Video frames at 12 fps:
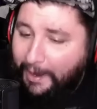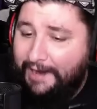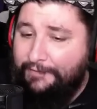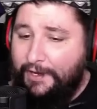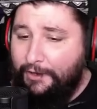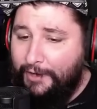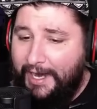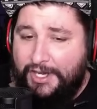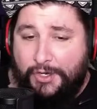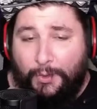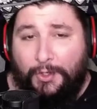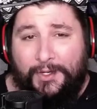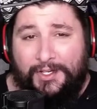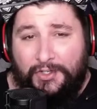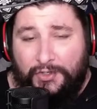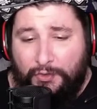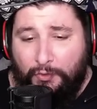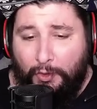Arrive here, and you are
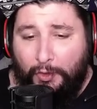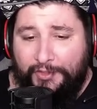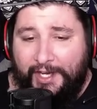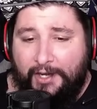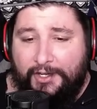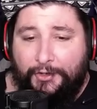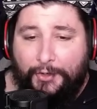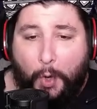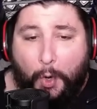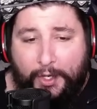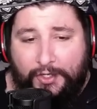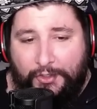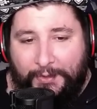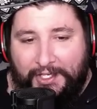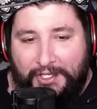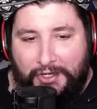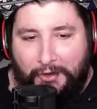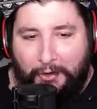going to scroll down. You're going
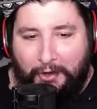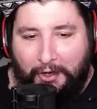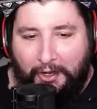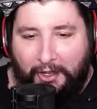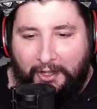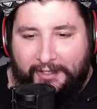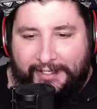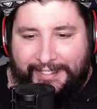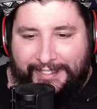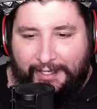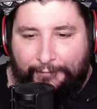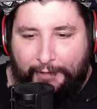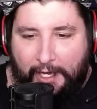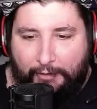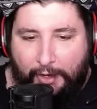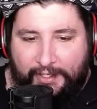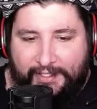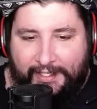to ignore all this stuff
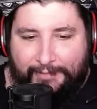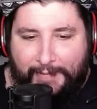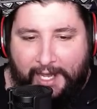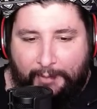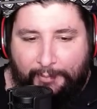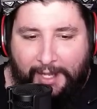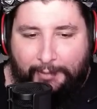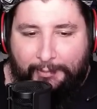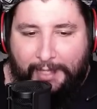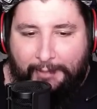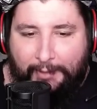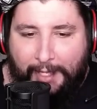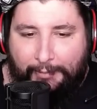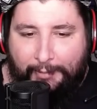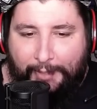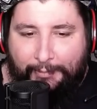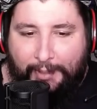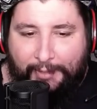that I wrote because it doesn't matter. Blah, blah, blah, blah,
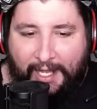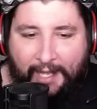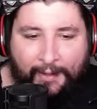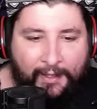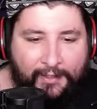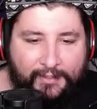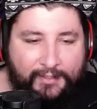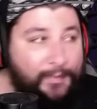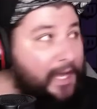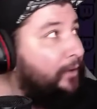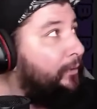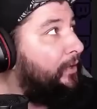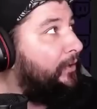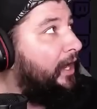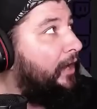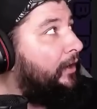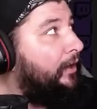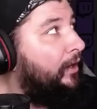blah, blah, blah, blah, blah. Doesn't matter. We
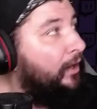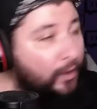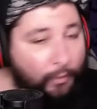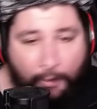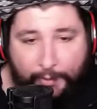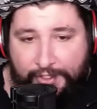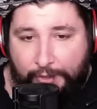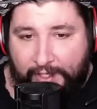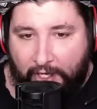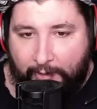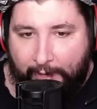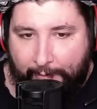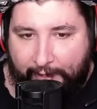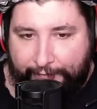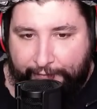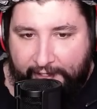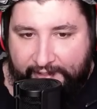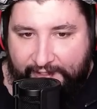don't care. What we do care about,
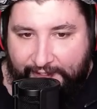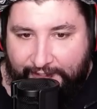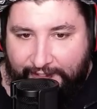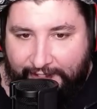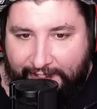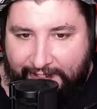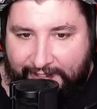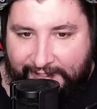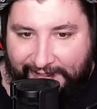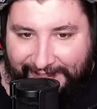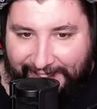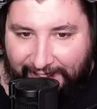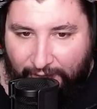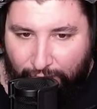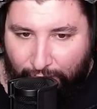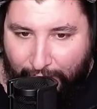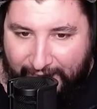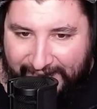my friends, is this link
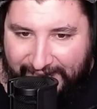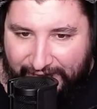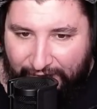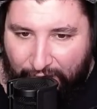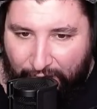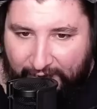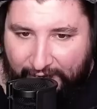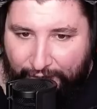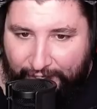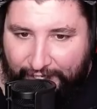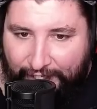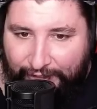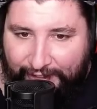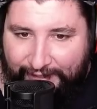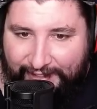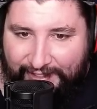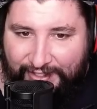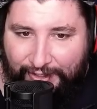right here, okay? You're going to
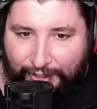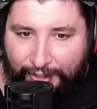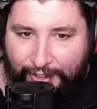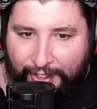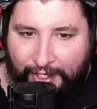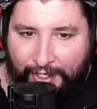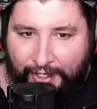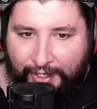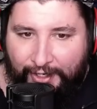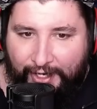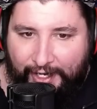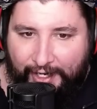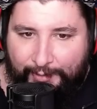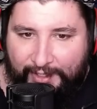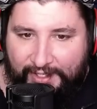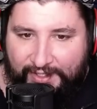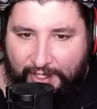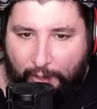click this sucker. All right,
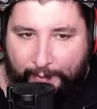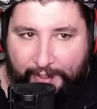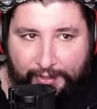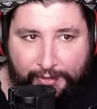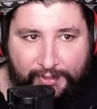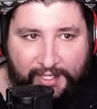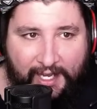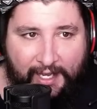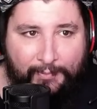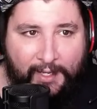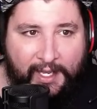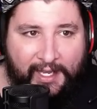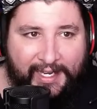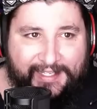I'm going to say open a new tab.